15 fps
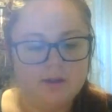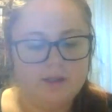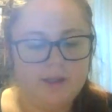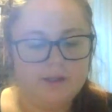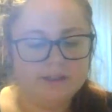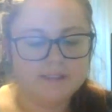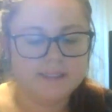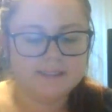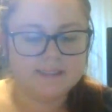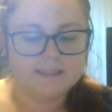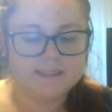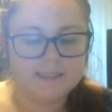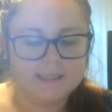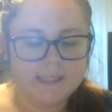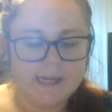Here it says the
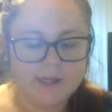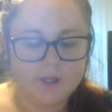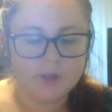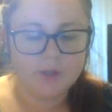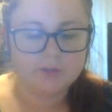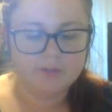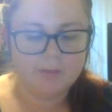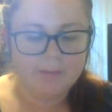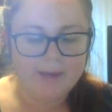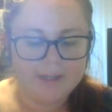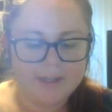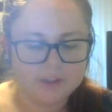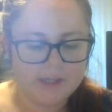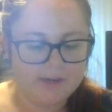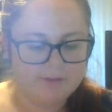Sea King knows of the
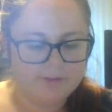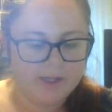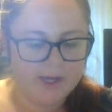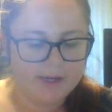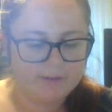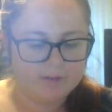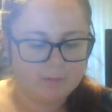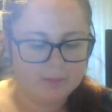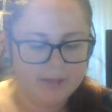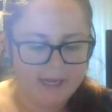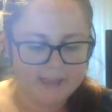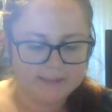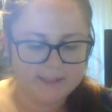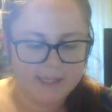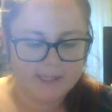magic I've done, of the
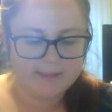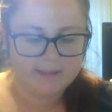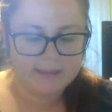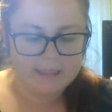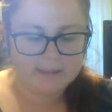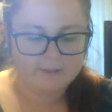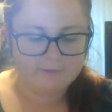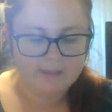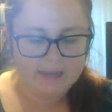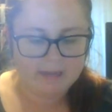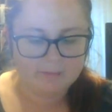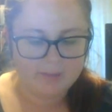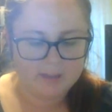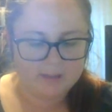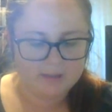Black Death, and then the
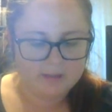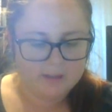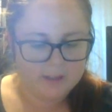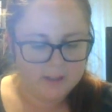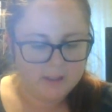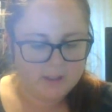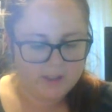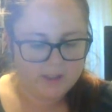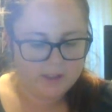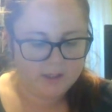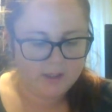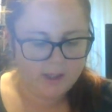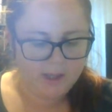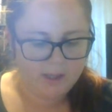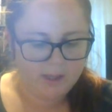famine.
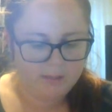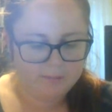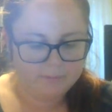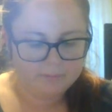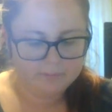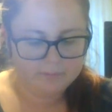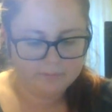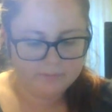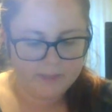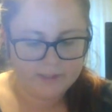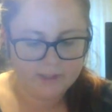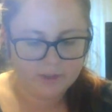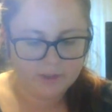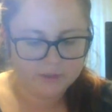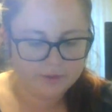Um, and
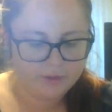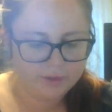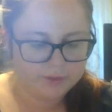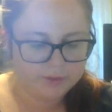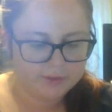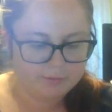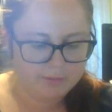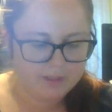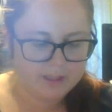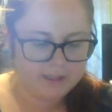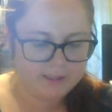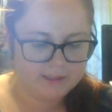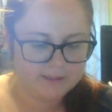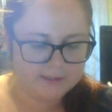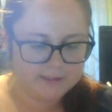he also knows of me and
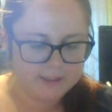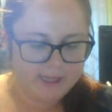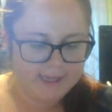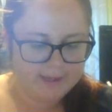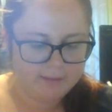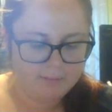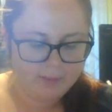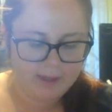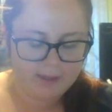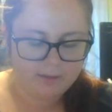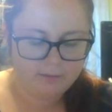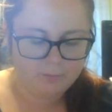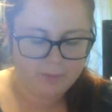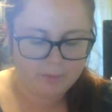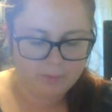his Annemette
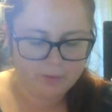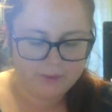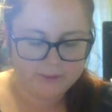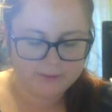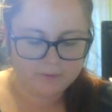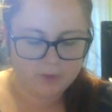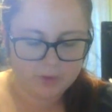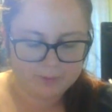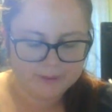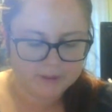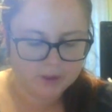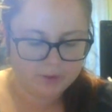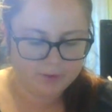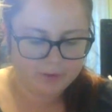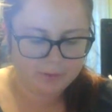memories of her
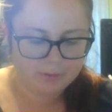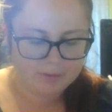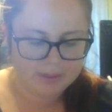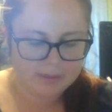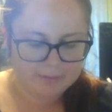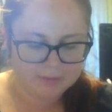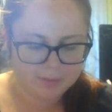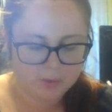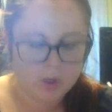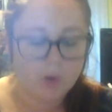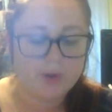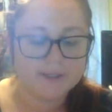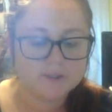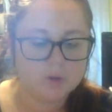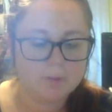resurfacing when my name is spoken.
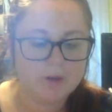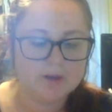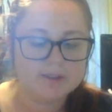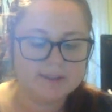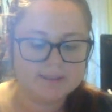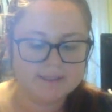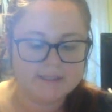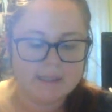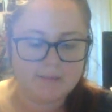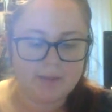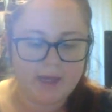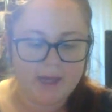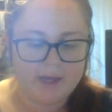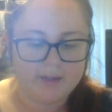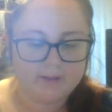Okay, so apparently it's the same
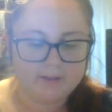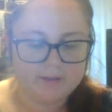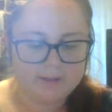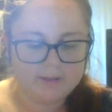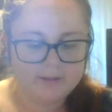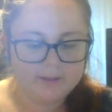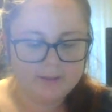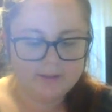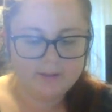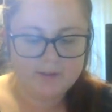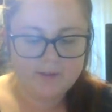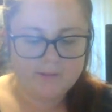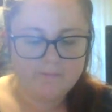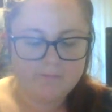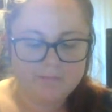king.
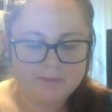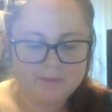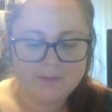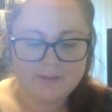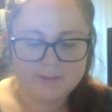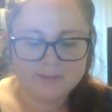Yeah.